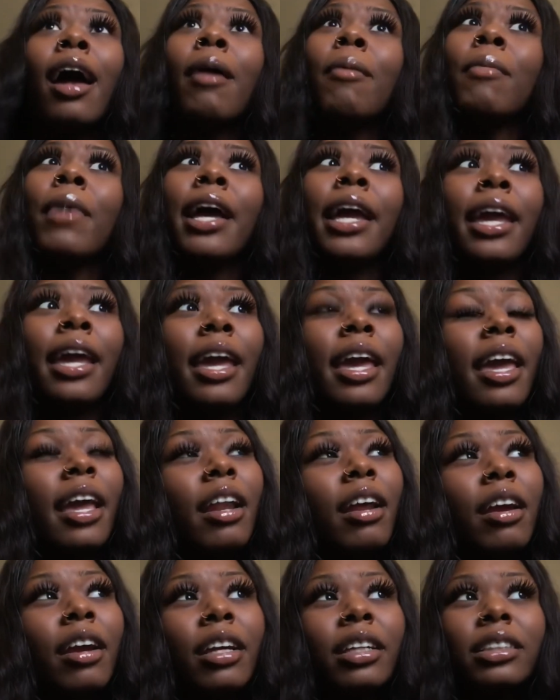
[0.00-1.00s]
My head
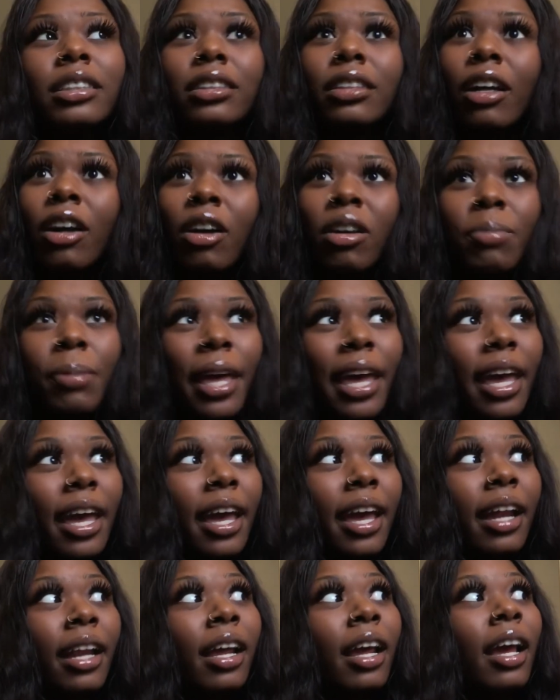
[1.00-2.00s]
hurts so
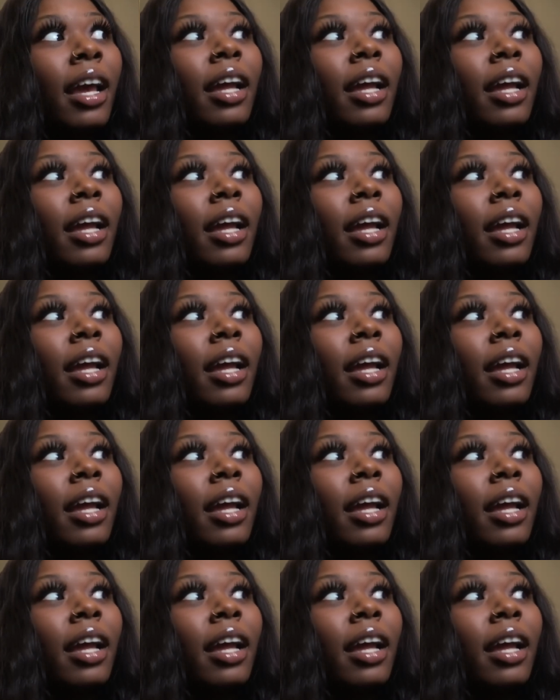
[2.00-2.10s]
bad.